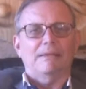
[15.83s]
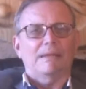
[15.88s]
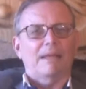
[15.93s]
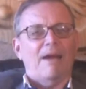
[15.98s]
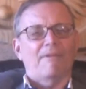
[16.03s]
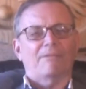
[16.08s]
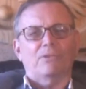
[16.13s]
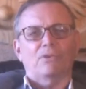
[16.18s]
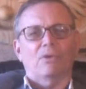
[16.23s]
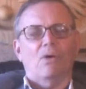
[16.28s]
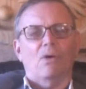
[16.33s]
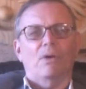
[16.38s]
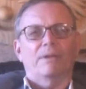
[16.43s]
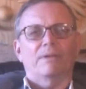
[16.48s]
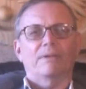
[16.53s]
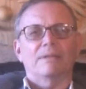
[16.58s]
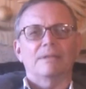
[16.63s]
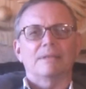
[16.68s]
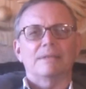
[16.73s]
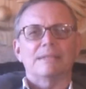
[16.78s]
After all,
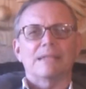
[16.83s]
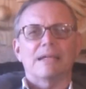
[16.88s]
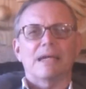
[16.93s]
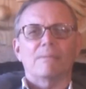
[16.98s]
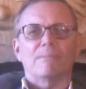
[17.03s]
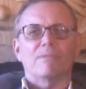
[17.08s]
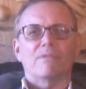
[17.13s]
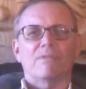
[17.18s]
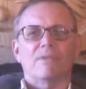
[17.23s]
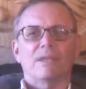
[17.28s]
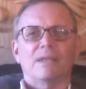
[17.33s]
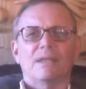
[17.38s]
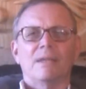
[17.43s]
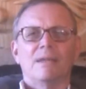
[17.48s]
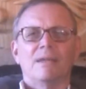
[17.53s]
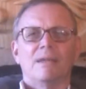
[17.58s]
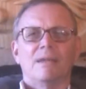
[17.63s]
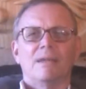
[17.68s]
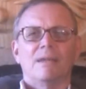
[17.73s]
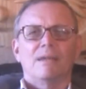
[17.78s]
it's the time of the
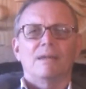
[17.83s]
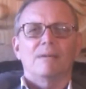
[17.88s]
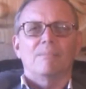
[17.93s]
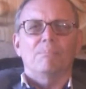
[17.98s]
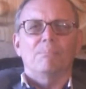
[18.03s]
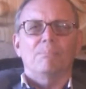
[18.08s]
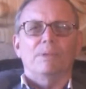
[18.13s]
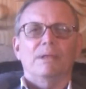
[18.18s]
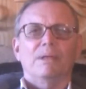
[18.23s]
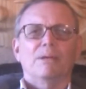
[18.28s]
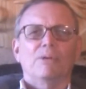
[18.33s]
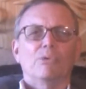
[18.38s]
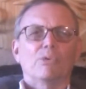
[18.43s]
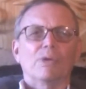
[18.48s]
big